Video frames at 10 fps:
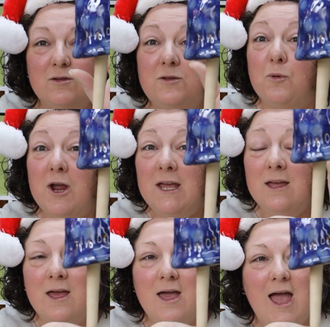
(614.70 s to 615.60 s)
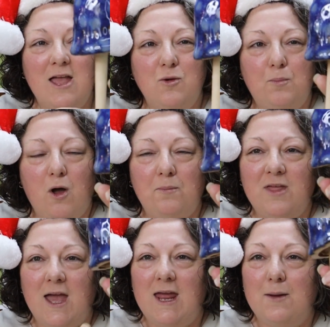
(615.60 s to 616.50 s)
spring, and you pop
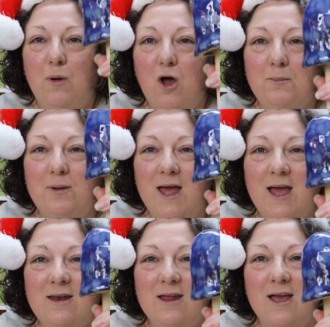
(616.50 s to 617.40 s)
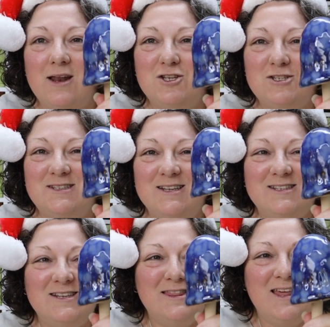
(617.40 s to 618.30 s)
that in a pot plant and it just
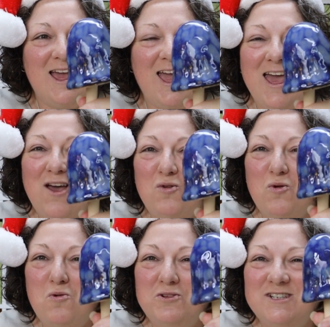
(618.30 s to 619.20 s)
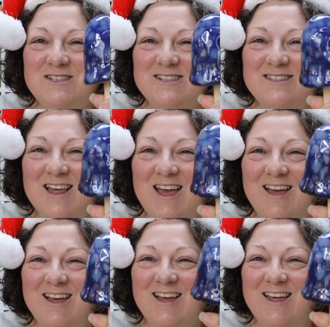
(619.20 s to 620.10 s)
sits in there. How gorgeous is
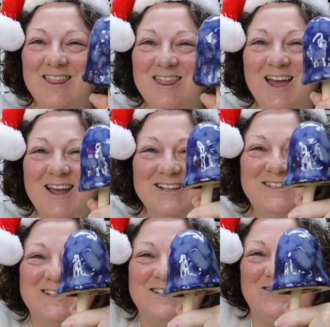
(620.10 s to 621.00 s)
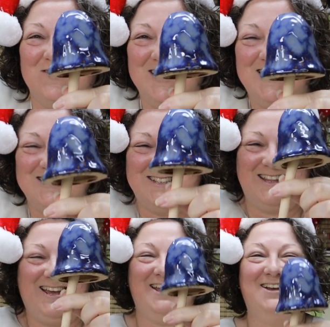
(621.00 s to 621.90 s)
that? That is the sweetest
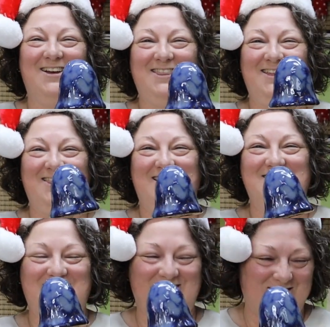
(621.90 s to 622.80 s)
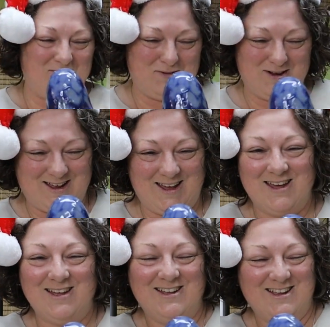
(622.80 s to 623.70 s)
thing. I think that's so pretty.